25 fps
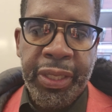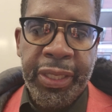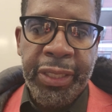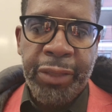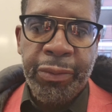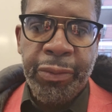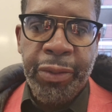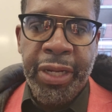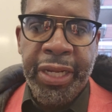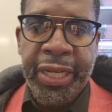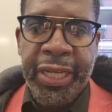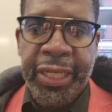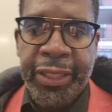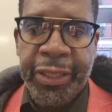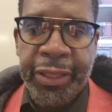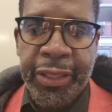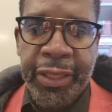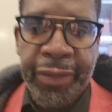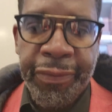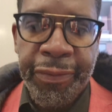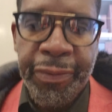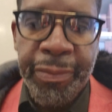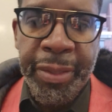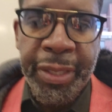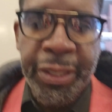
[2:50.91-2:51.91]
This is where I got this
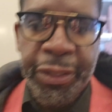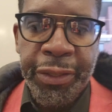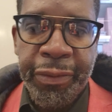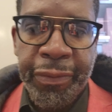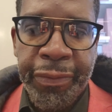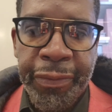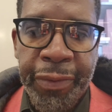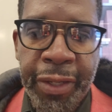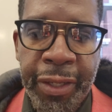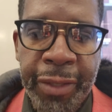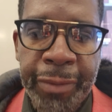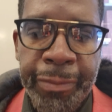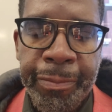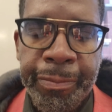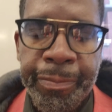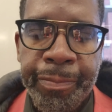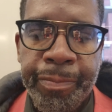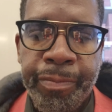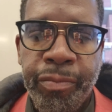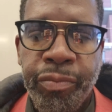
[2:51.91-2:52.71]
information from.